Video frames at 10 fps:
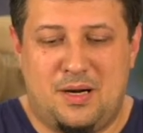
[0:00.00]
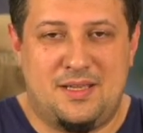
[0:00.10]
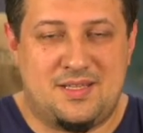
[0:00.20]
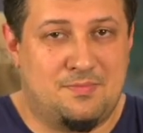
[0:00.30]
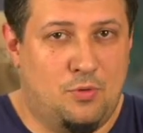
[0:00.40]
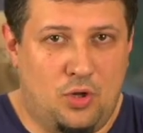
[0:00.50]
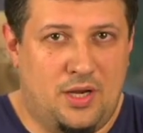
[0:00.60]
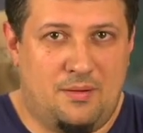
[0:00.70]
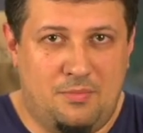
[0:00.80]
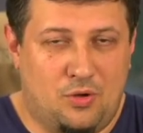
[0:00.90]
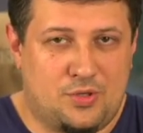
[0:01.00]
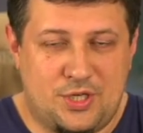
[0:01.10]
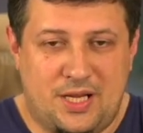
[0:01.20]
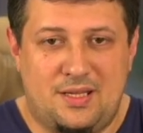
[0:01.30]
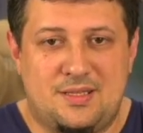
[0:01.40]
smaller
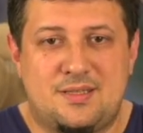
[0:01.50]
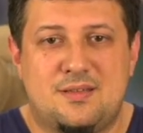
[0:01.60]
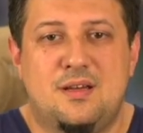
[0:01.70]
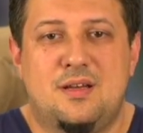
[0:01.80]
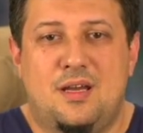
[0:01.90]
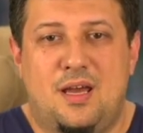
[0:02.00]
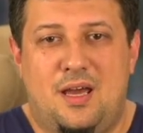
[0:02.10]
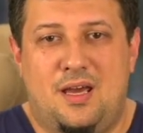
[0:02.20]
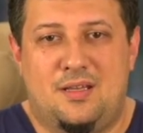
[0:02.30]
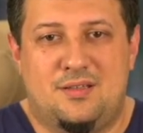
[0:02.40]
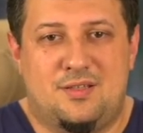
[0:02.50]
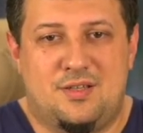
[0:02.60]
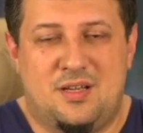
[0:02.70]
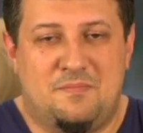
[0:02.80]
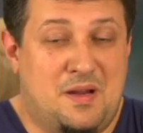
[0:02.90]
blockchains, and
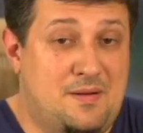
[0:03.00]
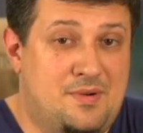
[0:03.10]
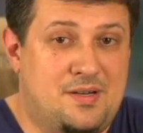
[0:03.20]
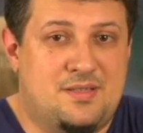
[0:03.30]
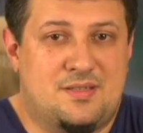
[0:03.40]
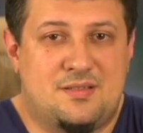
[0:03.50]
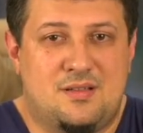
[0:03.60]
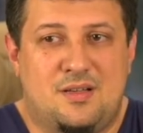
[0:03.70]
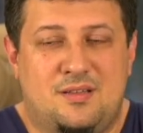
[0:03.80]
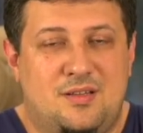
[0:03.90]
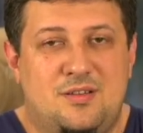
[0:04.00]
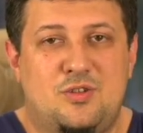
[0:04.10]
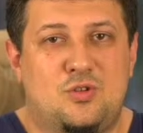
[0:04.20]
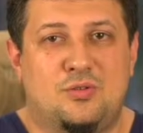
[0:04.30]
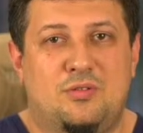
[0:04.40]
members need
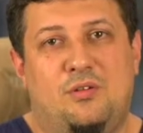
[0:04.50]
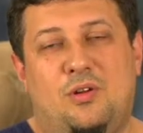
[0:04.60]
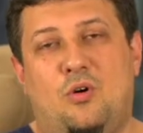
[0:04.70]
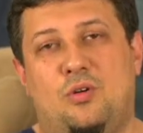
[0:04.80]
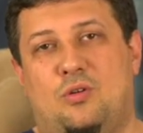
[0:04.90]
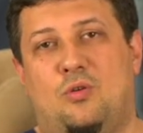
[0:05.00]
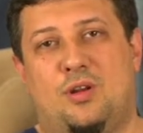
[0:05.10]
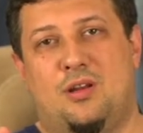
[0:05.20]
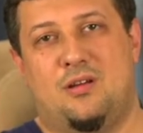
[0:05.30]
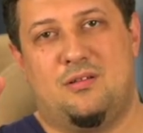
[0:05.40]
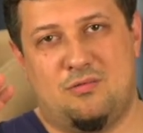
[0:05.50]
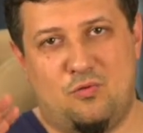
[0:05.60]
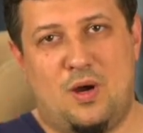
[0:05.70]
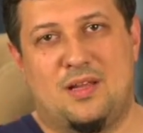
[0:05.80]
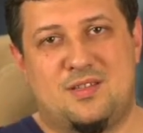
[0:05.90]
to download only
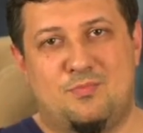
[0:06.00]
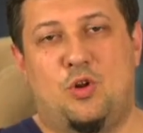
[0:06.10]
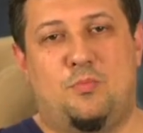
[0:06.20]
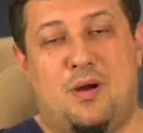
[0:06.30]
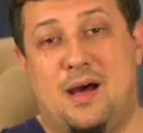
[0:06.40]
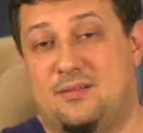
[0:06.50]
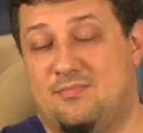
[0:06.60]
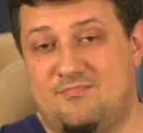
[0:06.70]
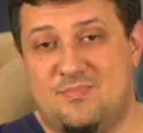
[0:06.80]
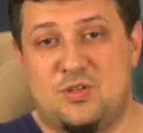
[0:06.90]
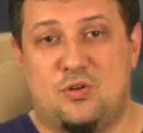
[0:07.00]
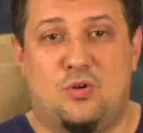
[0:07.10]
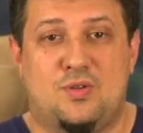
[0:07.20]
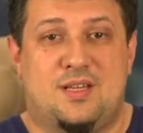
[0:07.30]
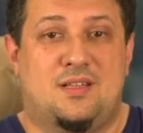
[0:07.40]
one small part.
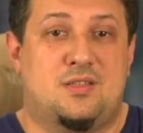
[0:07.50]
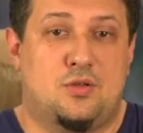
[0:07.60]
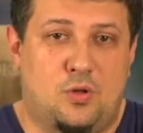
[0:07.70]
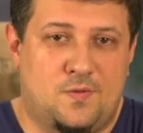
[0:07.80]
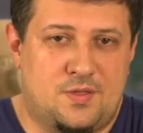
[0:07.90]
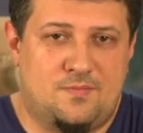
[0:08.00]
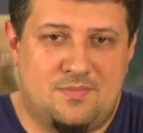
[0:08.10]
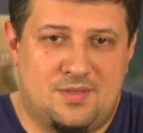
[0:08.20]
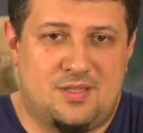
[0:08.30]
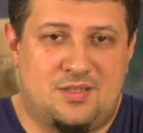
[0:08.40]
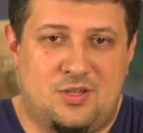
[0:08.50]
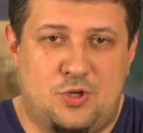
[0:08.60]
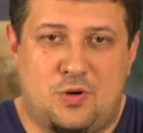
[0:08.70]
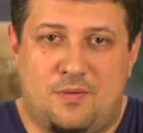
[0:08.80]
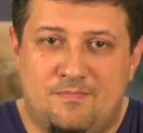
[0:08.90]
So that solves this
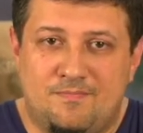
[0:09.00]
issue.